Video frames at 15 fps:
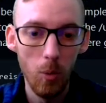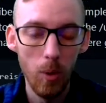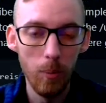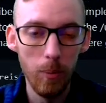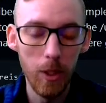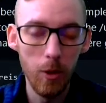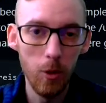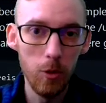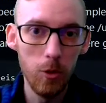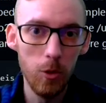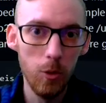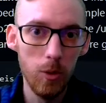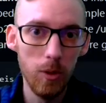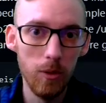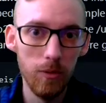When we go
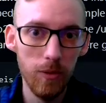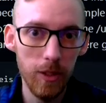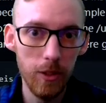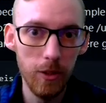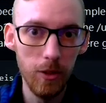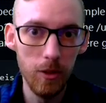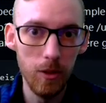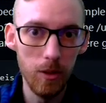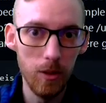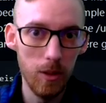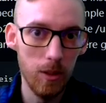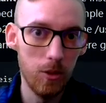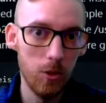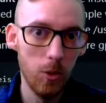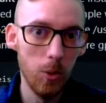to configure
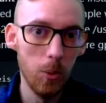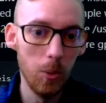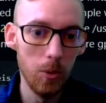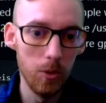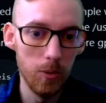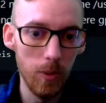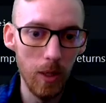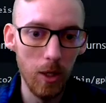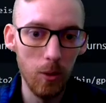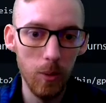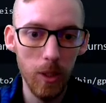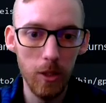the sudoers file,